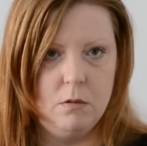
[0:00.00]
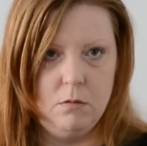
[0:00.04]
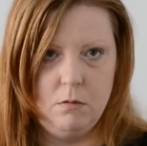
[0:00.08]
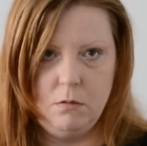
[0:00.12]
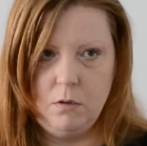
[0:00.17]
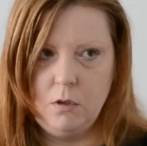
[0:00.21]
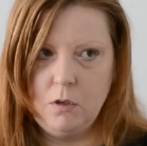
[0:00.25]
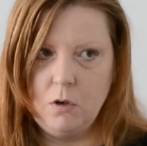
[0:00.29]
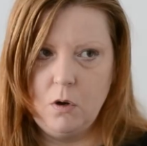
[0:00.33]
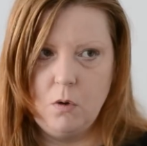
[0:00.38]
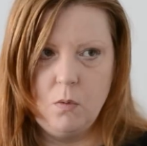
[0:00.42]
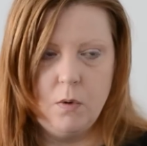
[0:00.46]

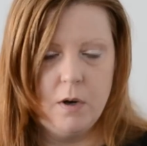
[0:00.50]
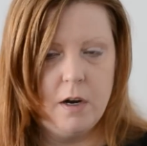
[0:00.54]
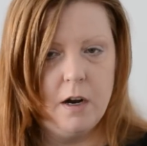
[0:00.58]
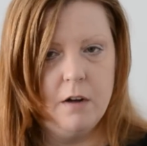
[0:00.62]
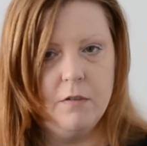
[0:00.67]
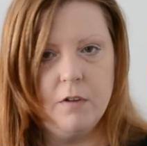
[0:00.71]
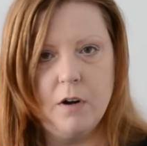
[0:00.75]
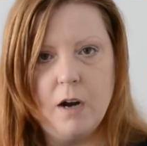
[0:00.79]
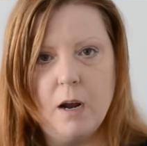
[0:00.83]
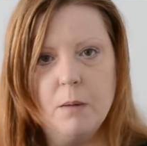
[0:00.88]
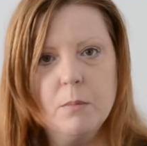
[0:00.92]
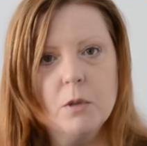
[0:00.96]

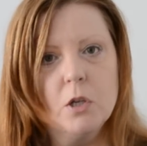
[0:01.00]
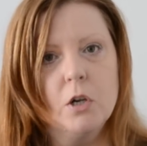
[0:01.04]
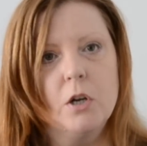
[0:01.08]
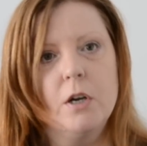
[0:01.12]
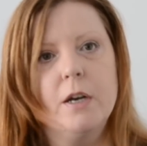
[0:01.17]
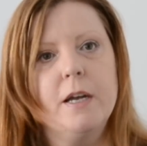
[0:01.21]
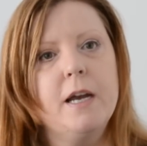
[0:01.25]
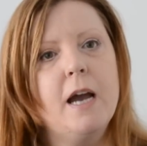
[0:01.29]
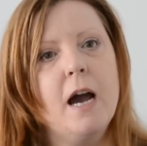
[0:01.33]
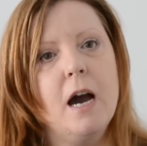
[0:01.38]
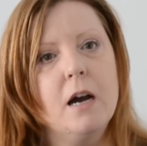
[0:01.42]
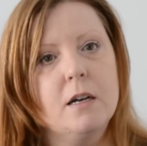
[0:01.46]
whatever I'm
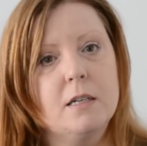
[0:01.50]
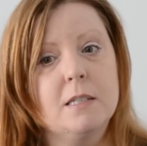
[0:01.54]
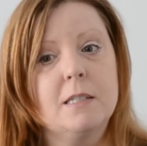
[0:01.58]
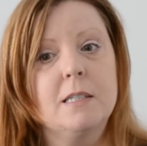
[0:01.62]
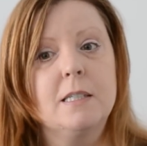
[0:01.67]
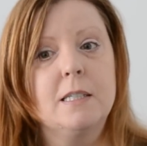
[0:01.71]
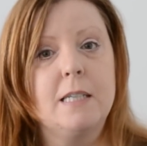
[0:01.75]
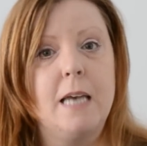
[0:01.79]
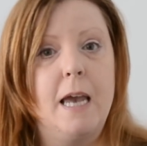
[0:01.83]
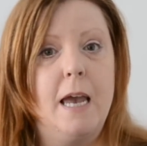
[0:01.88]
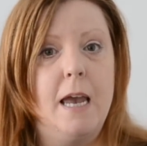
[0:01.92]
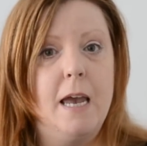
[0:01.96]
learning how to
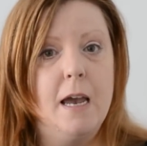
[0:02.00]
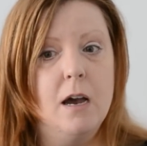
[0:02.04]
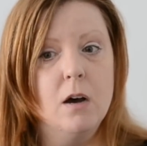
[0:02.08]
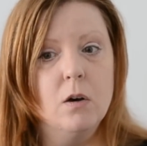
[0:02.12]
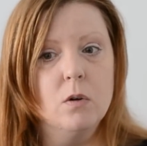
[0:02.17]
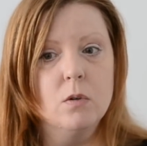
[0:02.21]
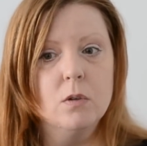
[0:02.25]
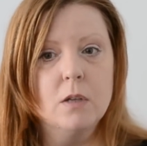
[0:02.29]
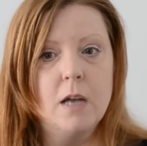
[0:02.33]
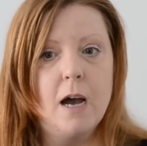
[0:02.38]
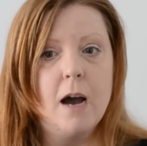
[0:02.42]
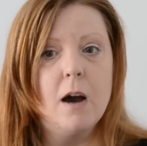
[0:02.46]
say
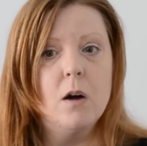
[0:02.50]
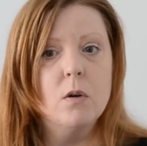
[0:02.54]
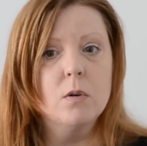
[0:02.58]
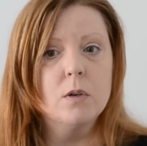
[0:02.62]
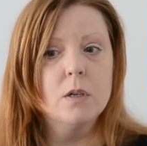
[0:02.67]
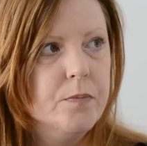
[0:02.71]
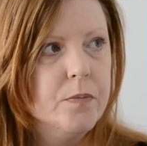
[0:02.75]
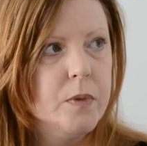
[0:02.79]
out loud.